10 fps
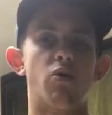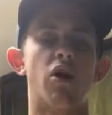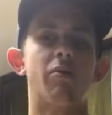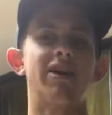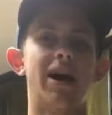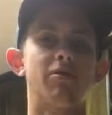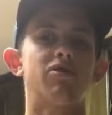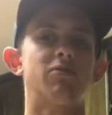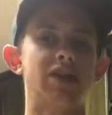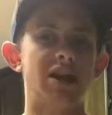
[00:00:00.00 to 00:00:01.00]
We want our
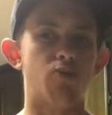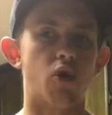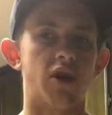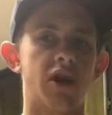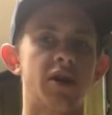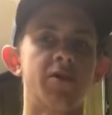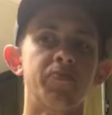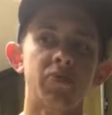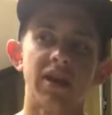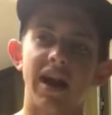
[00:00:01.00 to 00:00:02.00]
metabolism to keep working
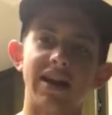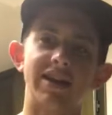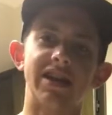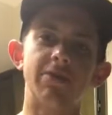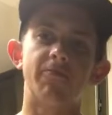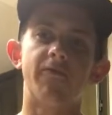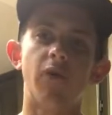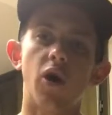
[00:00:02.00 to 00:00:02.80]
and to keep